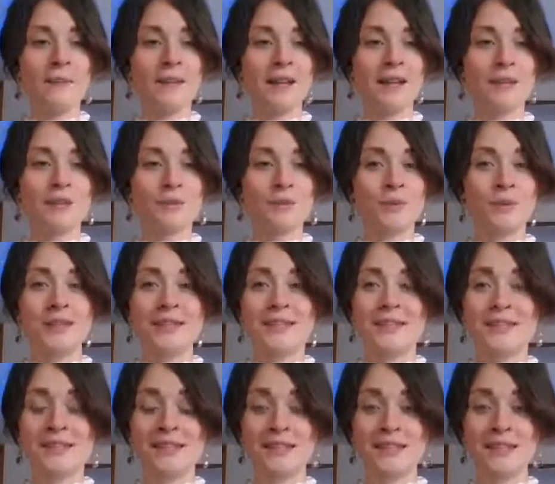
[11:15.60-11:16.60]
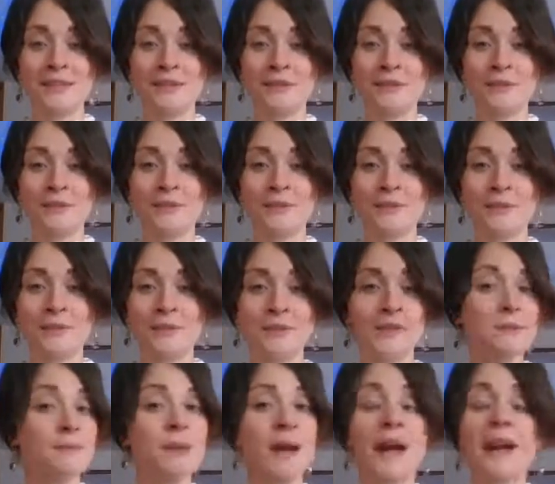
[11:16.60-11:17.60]
and receive
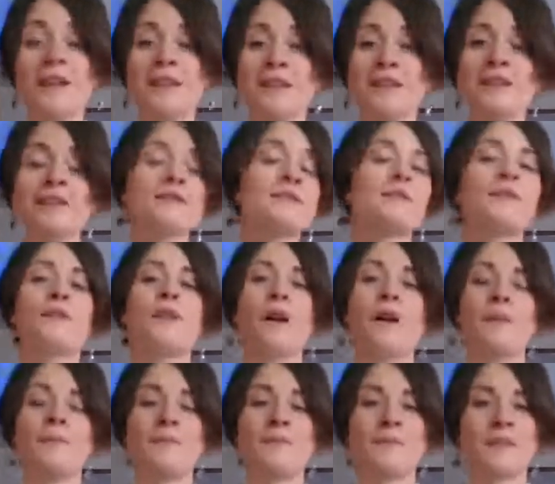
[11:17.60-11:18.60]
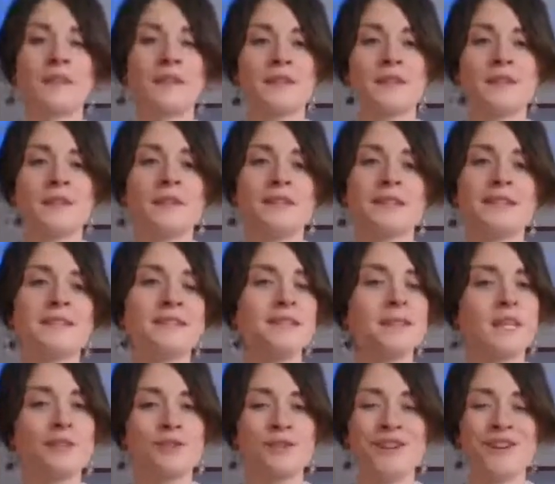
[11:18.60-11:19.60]
some guidance from this
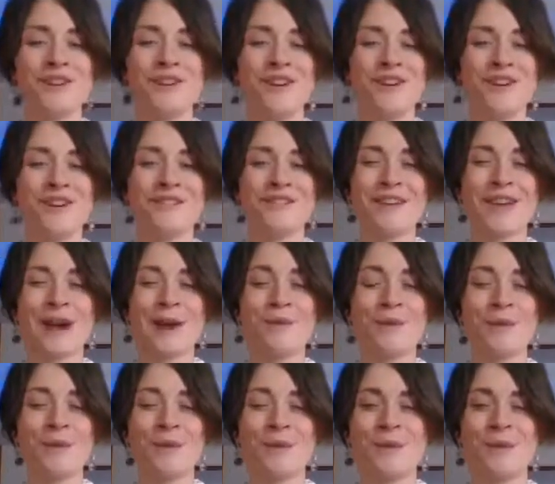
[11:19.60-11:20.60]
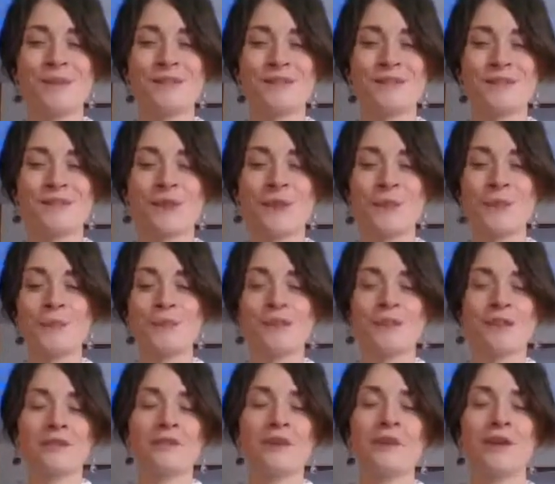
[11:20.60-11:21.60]
teacher of Capricorn. So
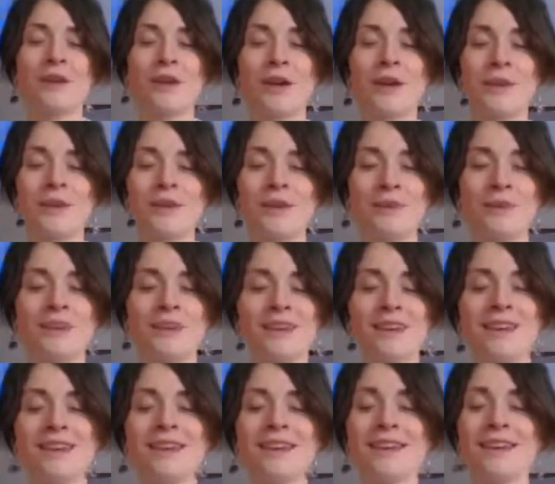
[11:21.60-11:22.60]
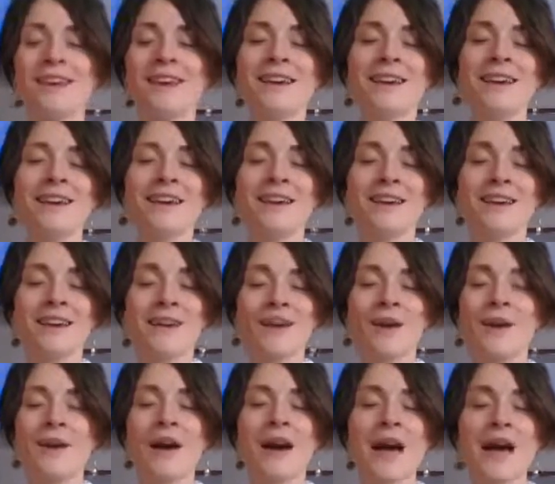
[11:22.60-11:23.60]
if you're here with me,
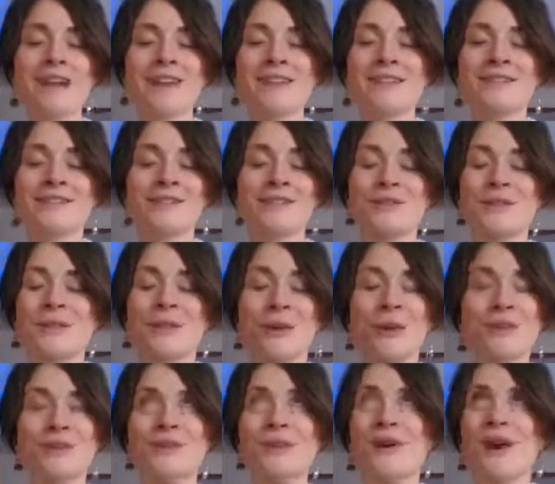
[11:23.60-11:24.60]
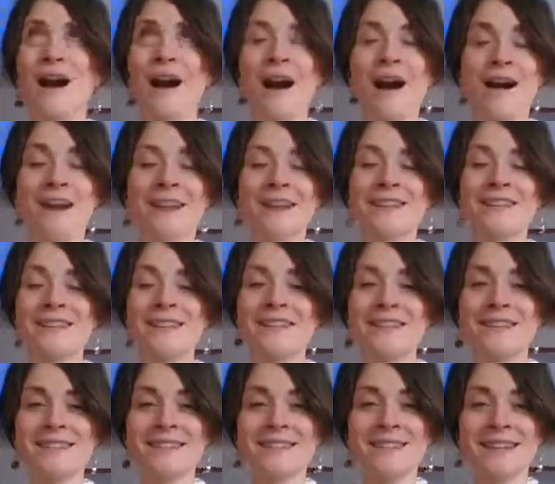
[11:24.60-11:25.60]
go ahead and just close your
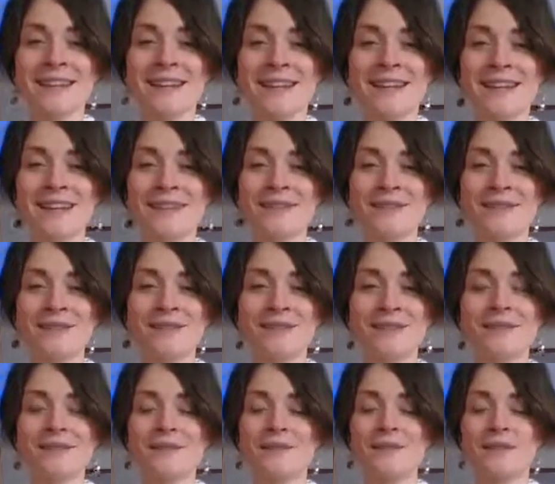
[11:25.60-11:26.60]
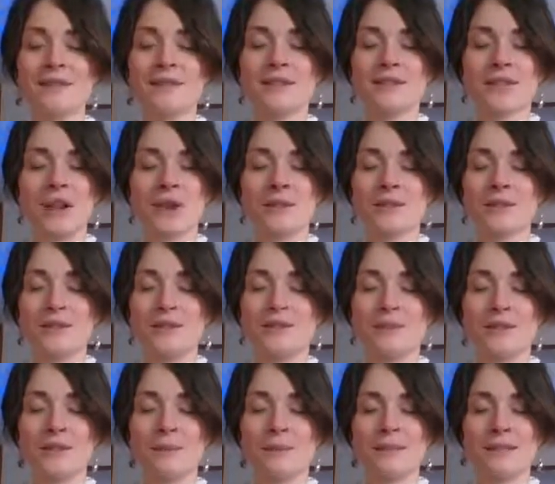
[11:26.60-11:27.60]
eyes and start to
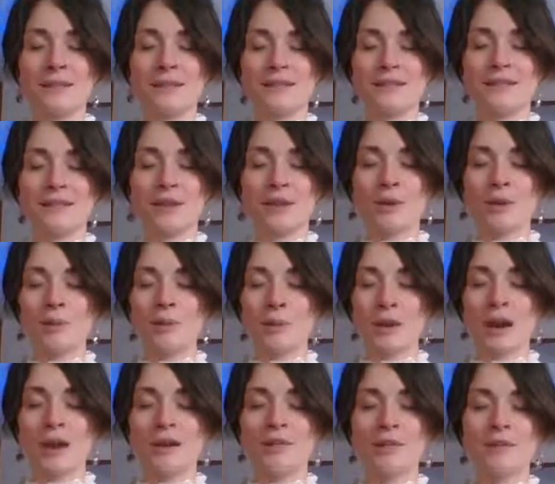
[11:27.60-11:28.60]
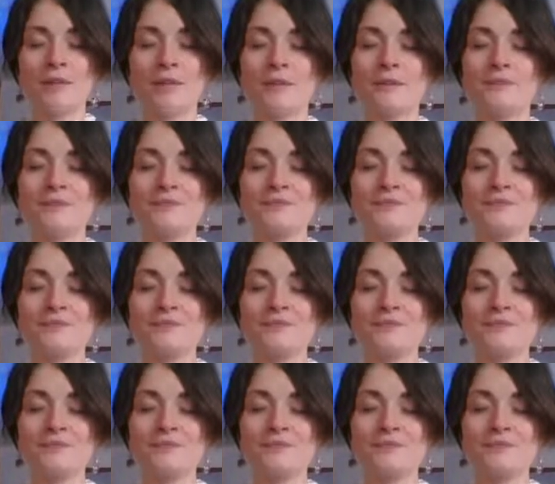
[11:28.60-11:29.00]
deepen into your breath,